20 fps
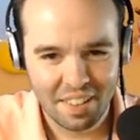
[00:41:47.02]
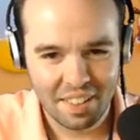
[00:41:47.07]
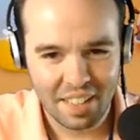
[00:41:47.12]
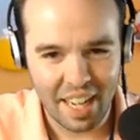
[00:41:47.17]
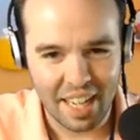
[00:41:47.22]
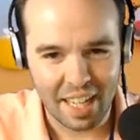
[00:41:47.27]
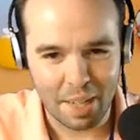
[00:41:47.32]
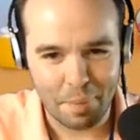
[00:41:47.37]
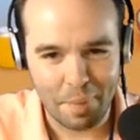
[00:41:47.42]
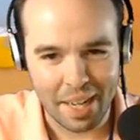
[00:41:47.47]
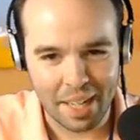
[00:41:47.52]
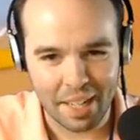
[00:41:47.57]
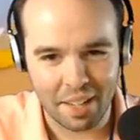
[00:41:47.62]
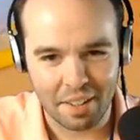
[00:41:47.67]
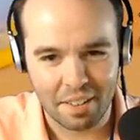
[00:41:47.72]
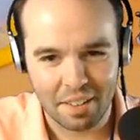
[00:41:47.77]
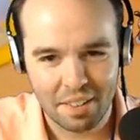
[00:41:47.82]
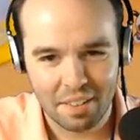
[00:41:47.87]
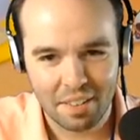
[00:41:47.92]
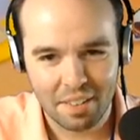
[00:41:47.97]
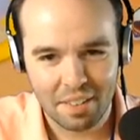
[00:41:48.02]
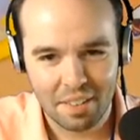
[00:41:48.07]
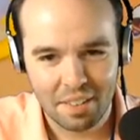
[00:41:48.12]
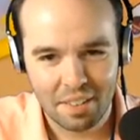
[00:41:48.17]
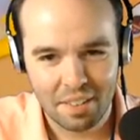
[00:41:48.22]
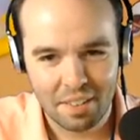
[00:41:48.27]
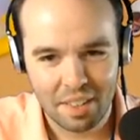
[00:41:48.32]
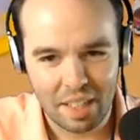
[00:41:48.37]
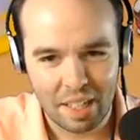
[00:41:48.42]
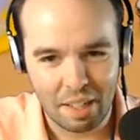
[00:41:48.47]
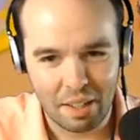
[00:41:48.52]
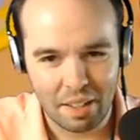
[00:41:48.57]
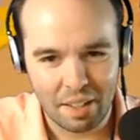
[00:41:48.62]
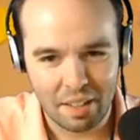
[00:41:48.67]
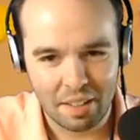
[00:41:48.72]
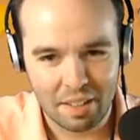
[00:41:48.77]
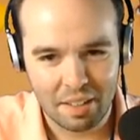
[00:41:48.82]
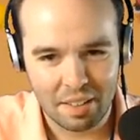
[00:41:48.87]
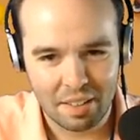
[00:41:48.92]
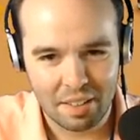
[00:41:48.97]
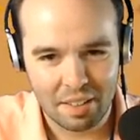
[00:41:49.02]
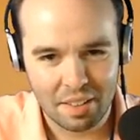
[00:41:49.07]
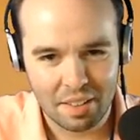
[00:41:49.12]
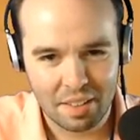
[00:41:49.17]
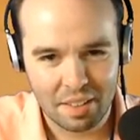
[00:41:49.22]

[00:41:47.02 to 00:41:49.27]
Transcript: Hey, get back here. How are you supposed to do this?